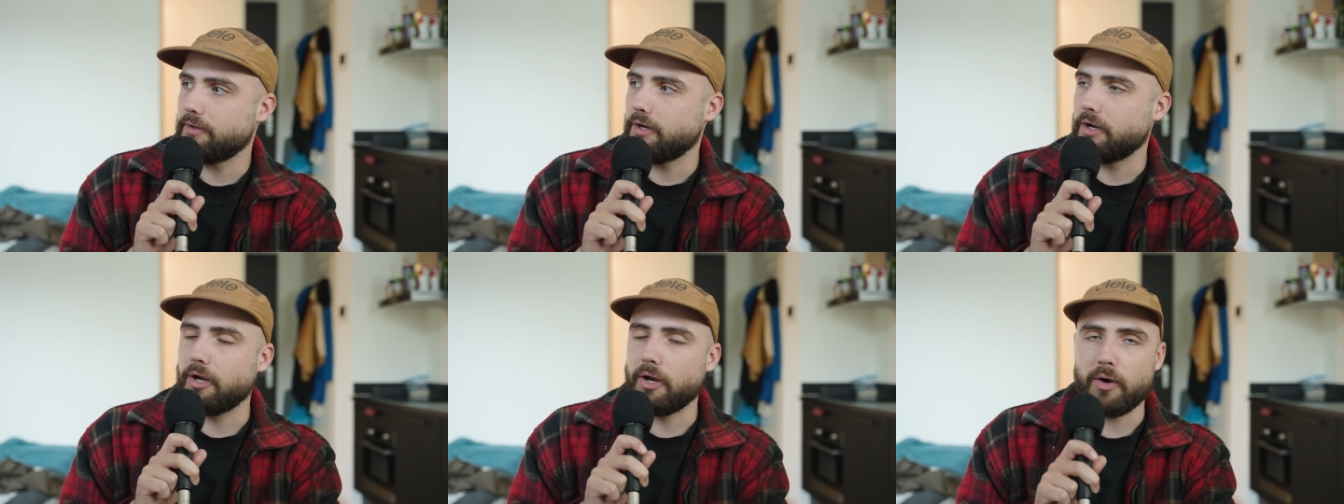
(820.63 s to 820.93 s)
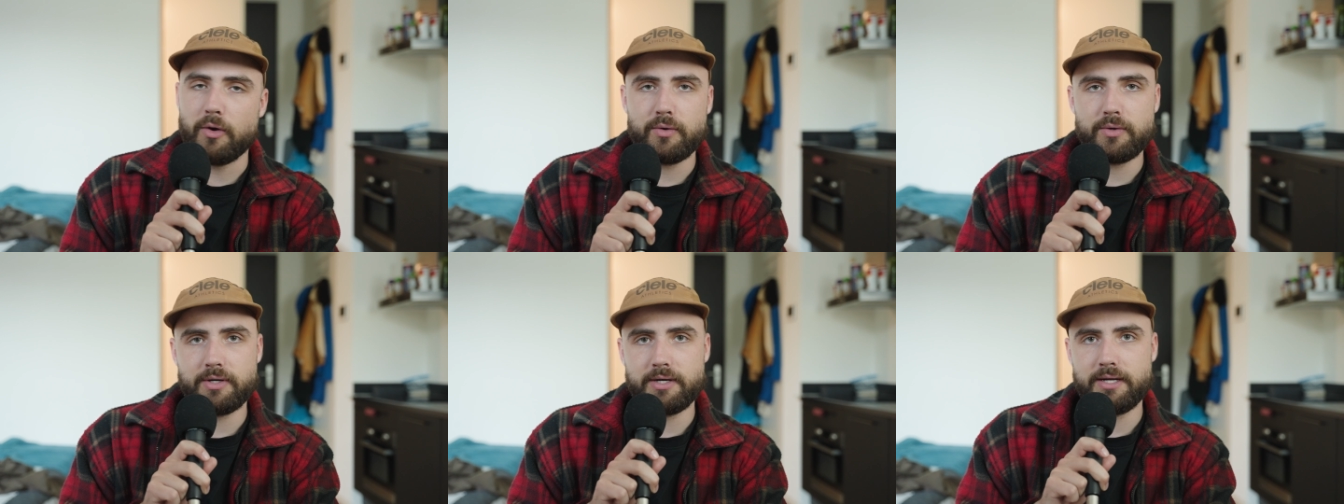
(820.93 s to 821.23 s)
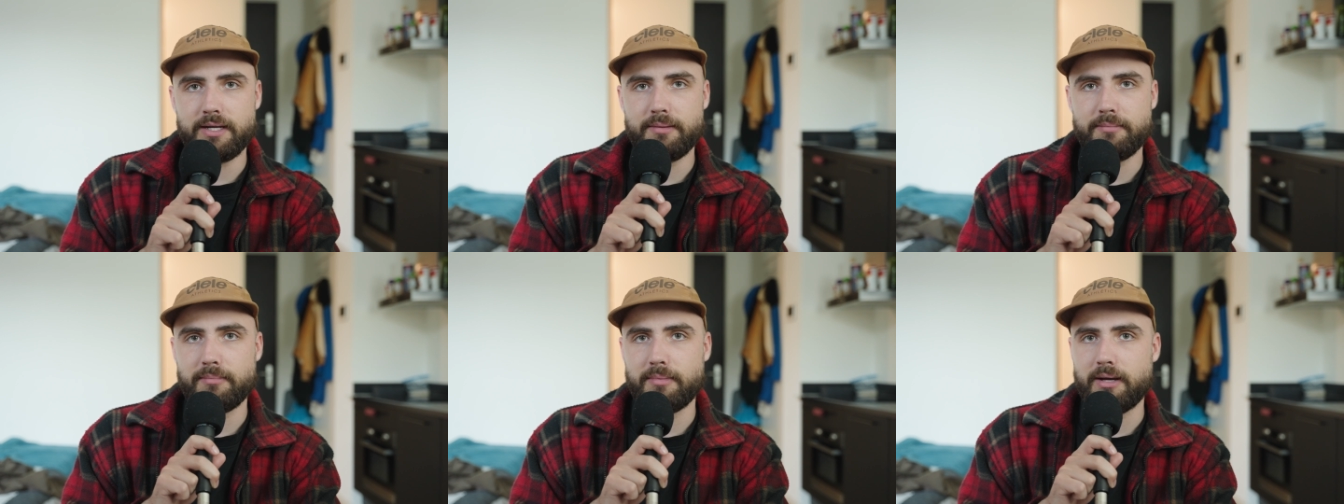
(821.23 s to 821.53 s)

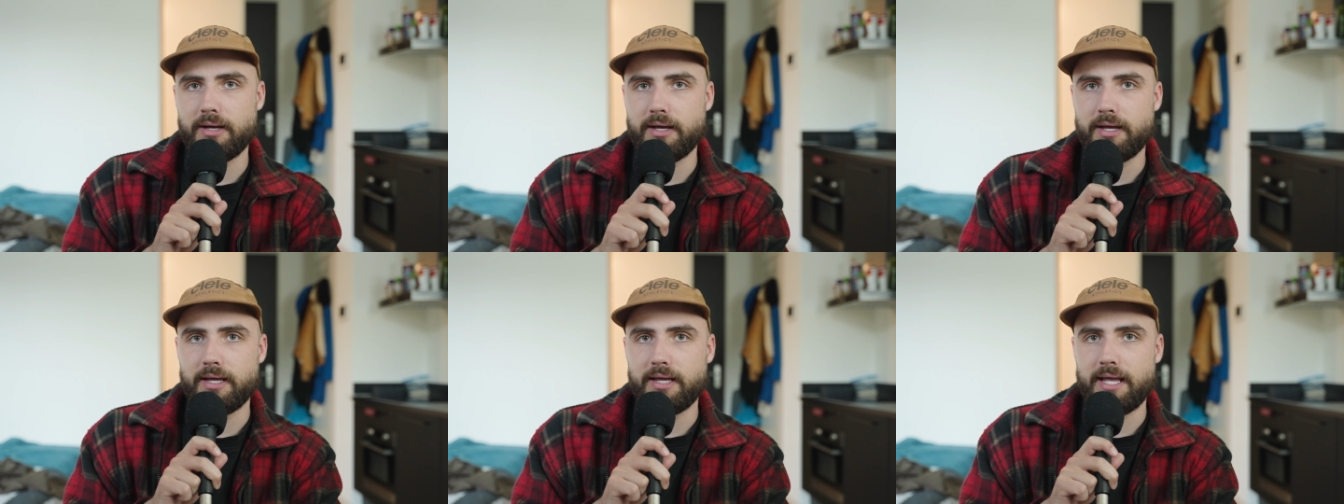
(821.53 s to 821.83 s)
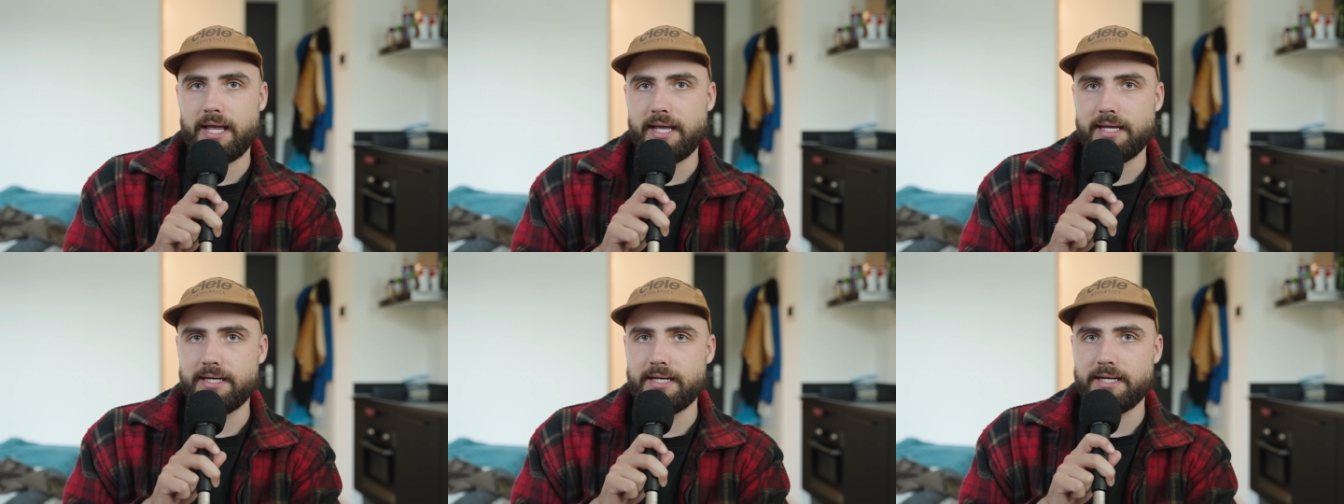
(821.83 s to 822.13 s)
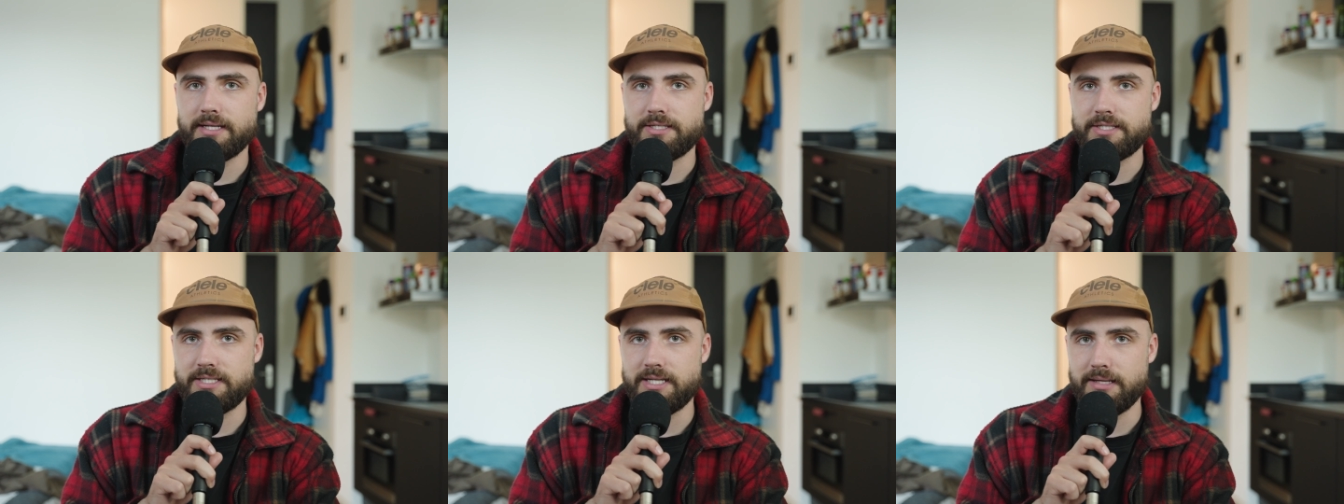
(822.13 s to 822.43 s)
lowering my
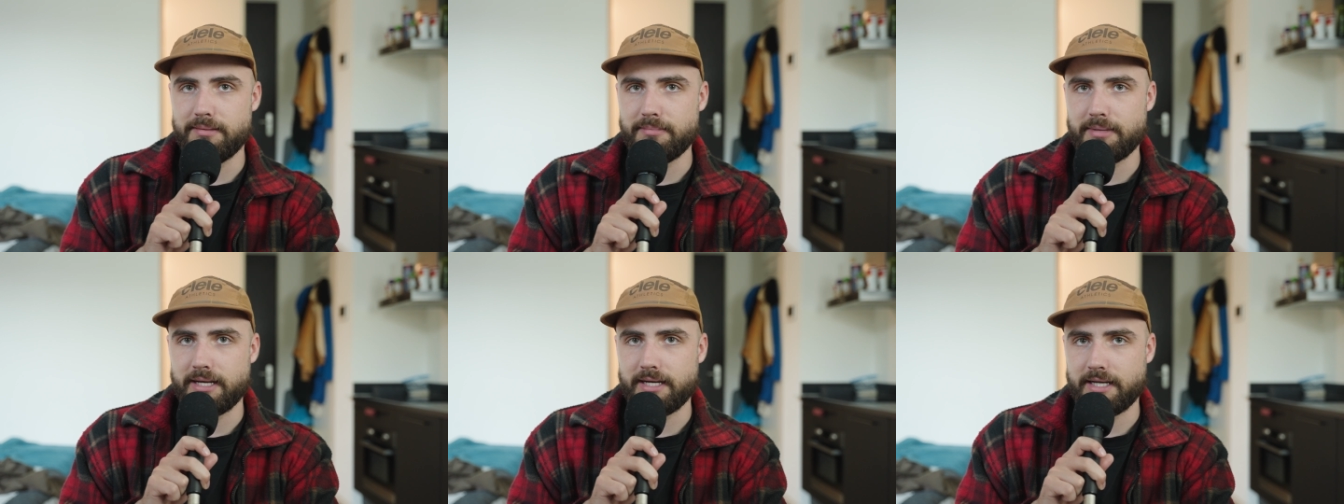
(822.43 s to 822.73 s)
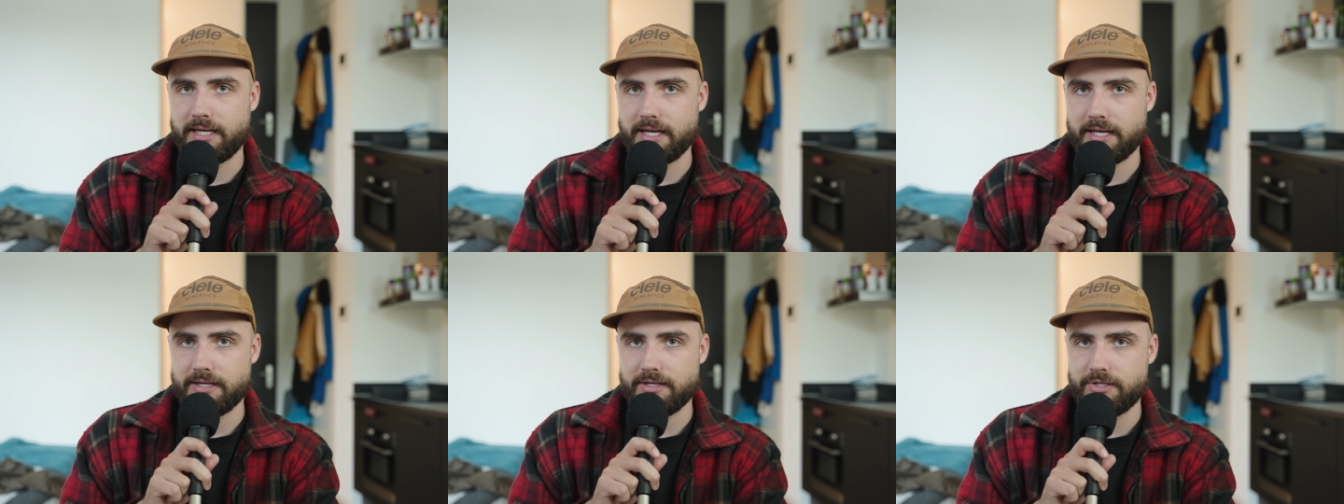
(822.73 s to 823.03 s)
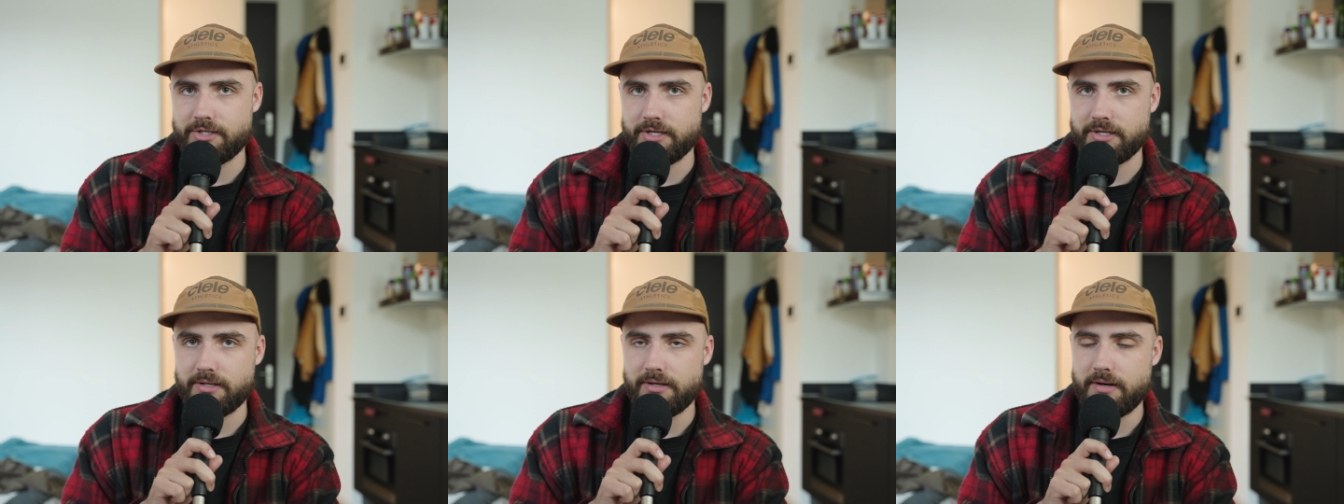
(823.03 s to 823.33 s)
ADHD
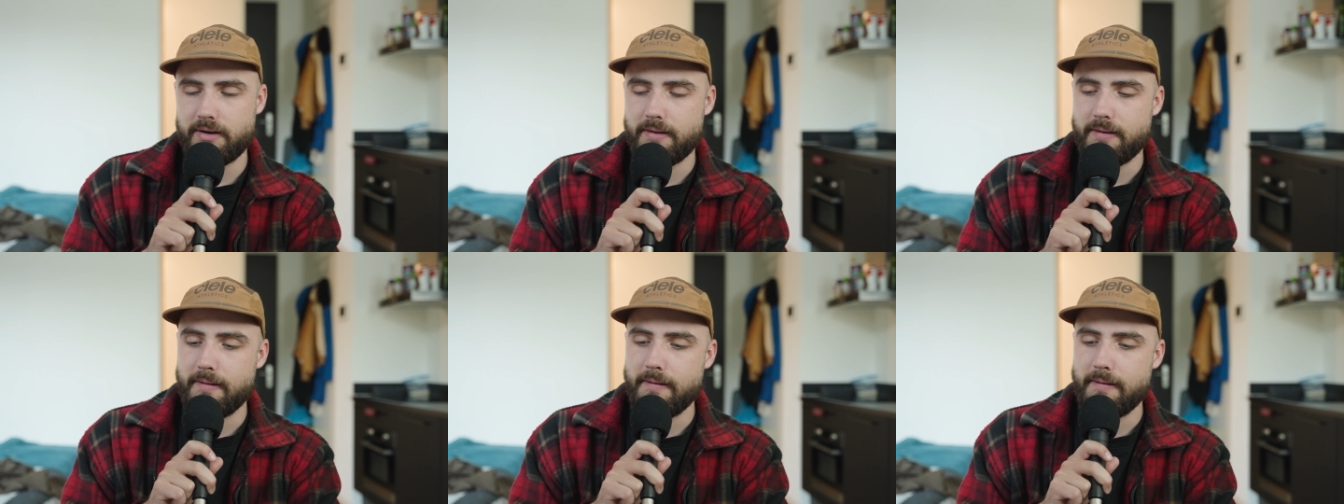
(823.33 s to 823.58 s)
medication.